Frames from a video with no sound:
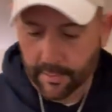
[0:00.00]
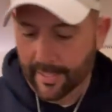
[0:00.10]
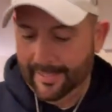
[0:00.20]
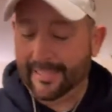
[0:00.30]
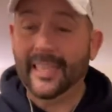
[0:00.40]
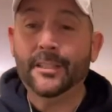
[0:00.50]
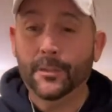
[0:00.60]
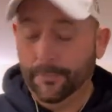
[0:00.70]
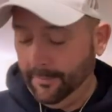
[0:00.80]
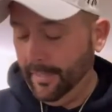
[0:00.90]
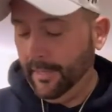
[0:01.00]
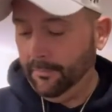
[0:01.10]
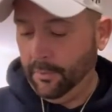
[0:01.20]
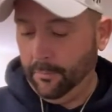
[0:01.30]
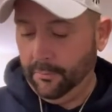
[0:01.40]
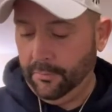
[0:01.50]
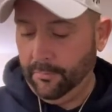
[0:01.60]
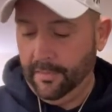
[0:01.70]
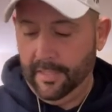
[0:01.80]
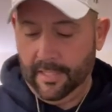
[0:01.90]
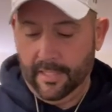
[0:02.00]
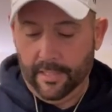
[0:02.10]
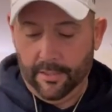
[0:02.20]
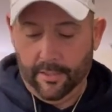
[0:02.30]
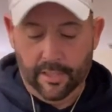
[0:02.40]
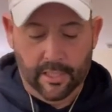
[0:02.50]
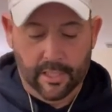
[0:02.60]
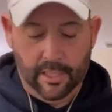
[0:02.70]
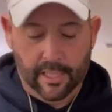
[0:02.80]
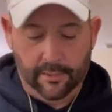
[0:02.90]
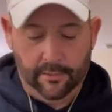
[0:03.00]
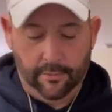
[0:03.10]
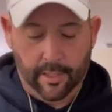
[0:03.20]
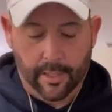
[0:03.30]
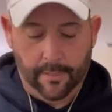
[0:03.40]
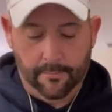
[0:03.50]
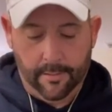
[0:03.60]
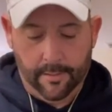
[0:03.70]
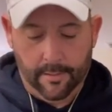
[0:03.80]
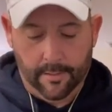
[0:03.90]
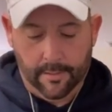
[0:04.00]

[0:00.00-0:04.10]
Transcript: you gotta stay tuned for that. I was supposed to be here yesterday, but